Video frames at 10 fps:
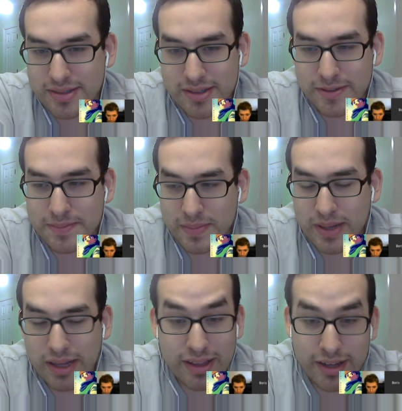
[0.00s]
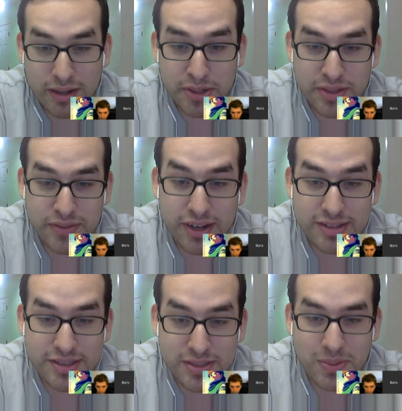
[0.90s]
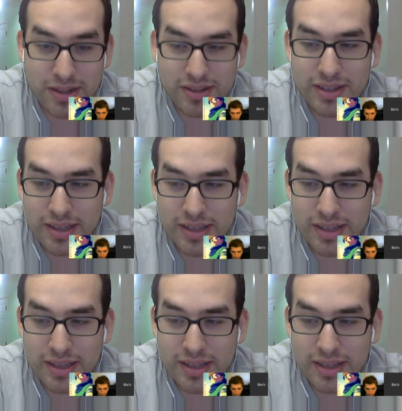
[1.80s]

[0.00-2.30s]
I like comic relief characters as well,